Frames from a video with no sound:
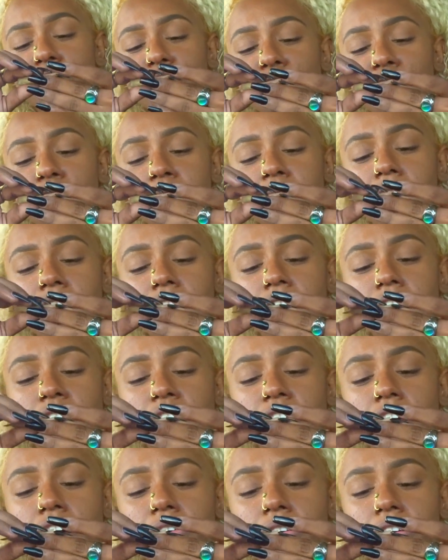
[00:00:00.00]
so bad in the
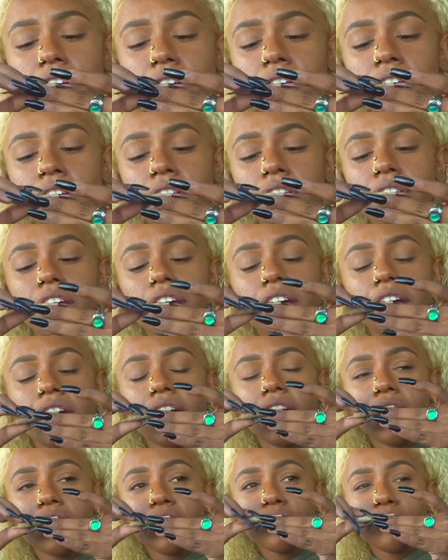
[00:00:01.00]
shower that
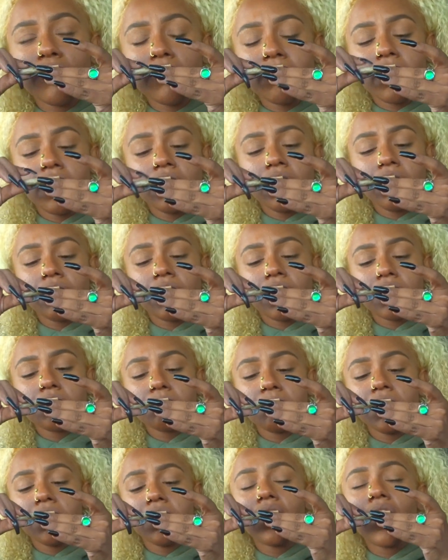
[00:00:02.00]
I just remember I never got to
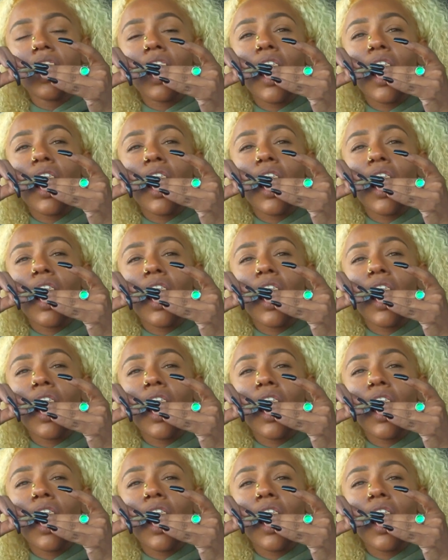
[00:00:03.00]
pee.